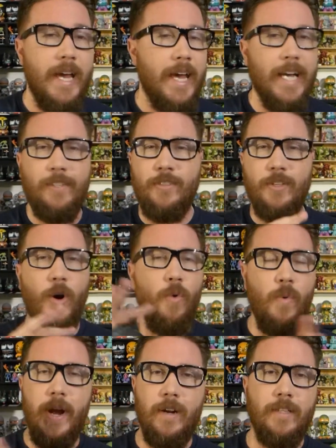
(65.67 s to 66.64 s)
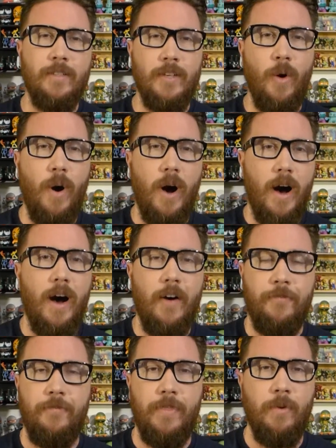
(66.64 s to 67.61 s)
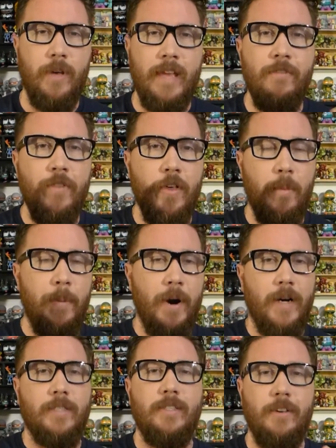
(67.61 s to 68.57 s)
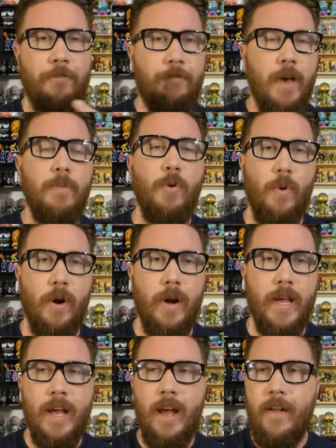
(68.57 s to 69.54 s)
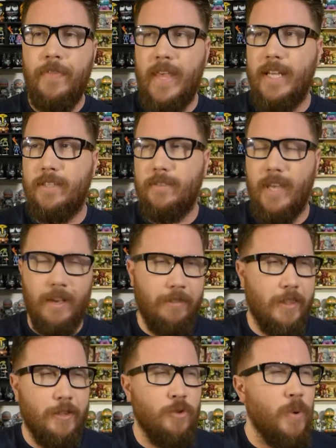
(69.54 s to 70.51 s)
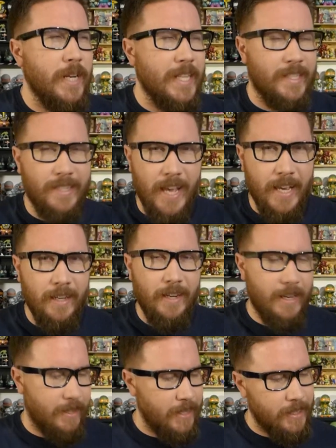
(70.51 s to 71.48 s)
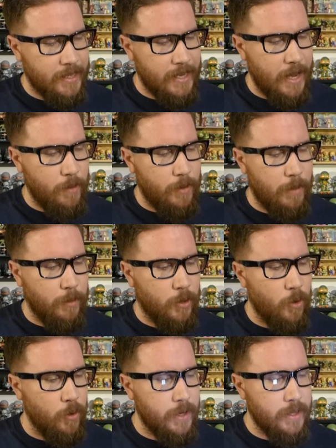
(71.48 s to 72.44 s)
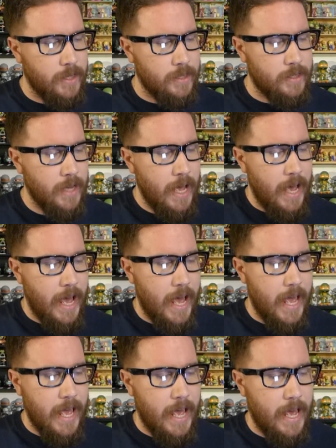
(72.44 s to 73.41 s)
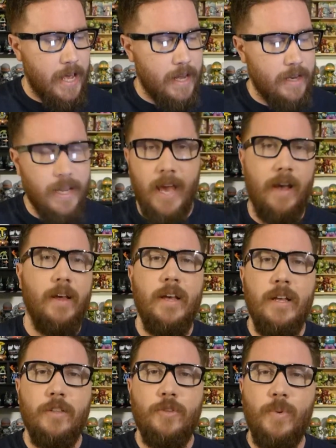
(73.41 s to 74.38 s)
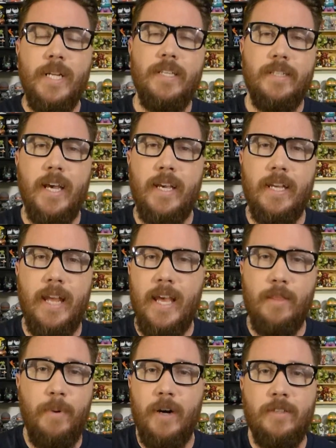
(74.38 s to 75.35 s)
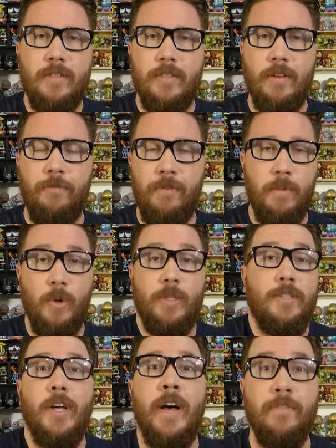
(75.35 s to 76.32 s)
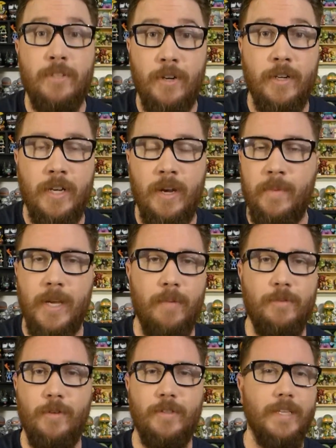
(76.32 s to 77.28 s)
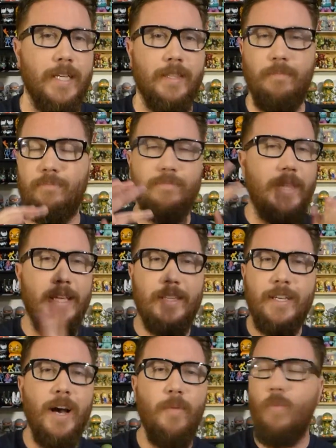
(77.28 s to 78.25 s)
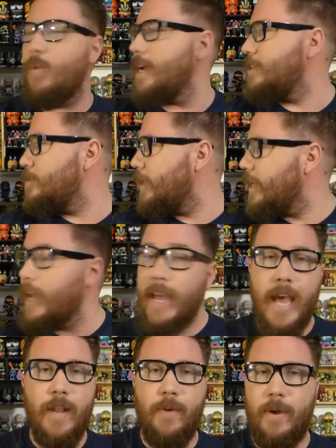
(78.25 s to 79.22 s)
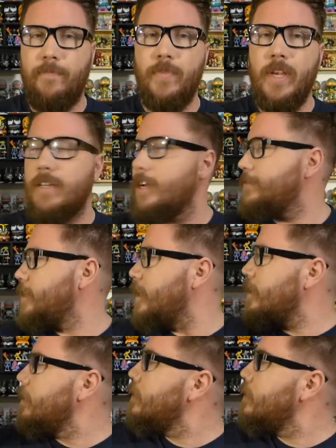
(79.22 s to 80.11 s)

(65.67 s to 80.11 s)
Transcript: It's so weird. It's so off. Even though the boxes of February, it's like the 22nd, I think, today when I'm recording this. And yeah, 22nd, and the boxes of February still haven't started coming up. So it's like they come way too late. Anyway, enough talk.